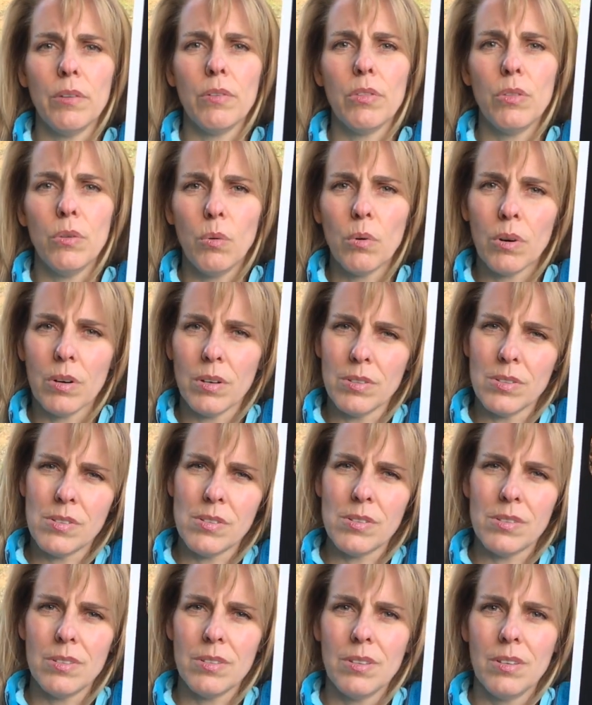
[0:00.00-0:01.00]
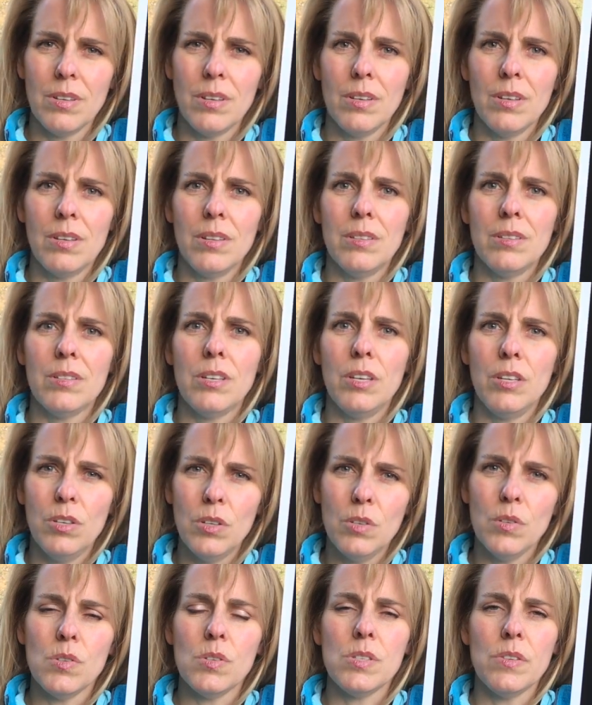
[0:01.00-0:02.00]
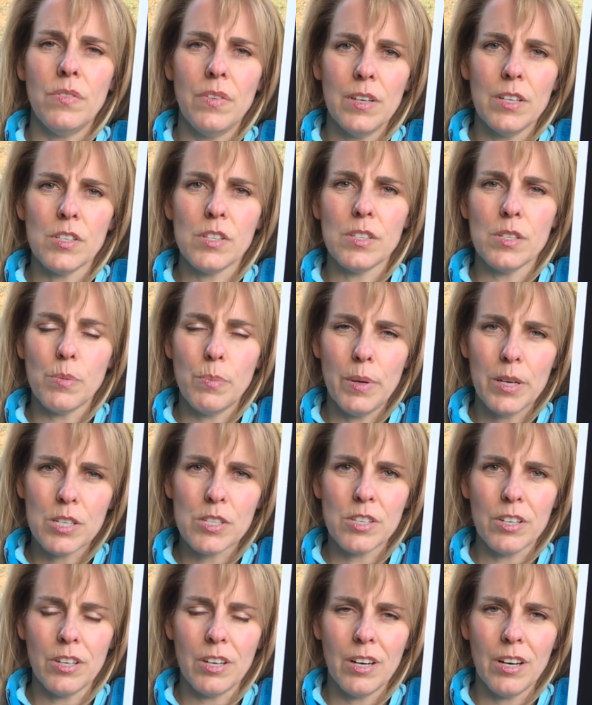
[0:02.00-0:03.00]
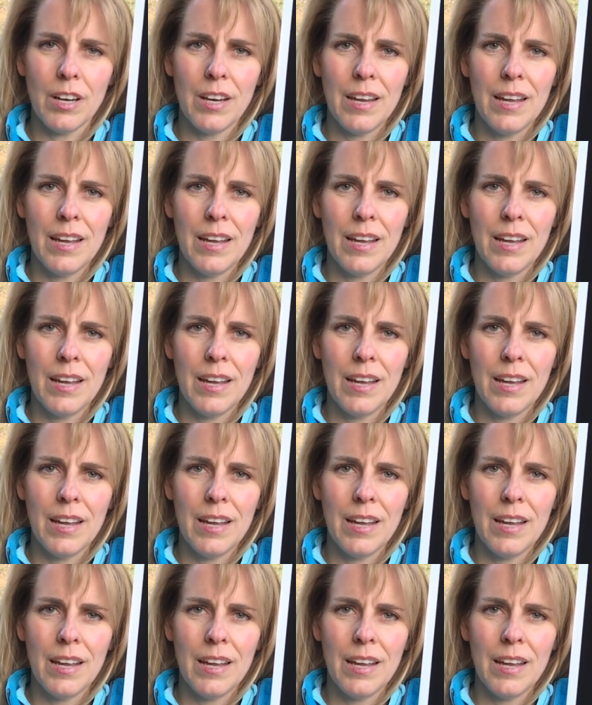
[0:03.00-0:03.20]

of thorns to use to finish this picture.